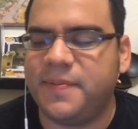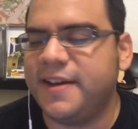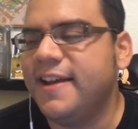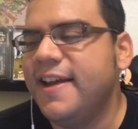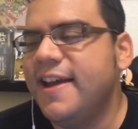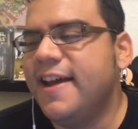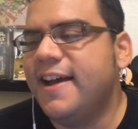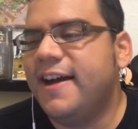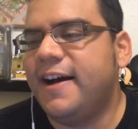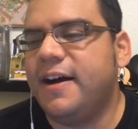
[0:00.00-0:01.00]
But
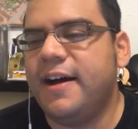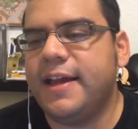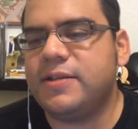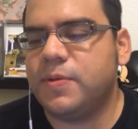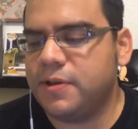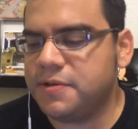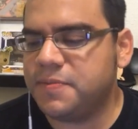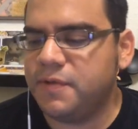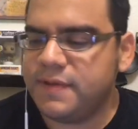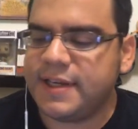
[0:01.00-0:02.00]
it's one of those
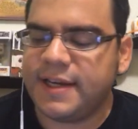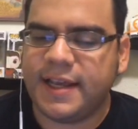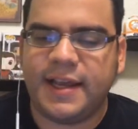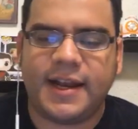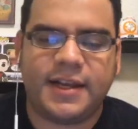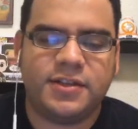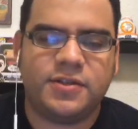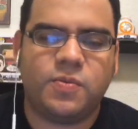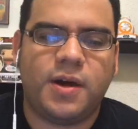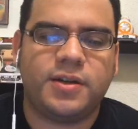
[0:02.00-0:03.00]
movies that, again, I could
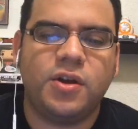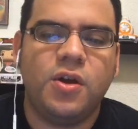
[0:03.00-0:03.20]
just watch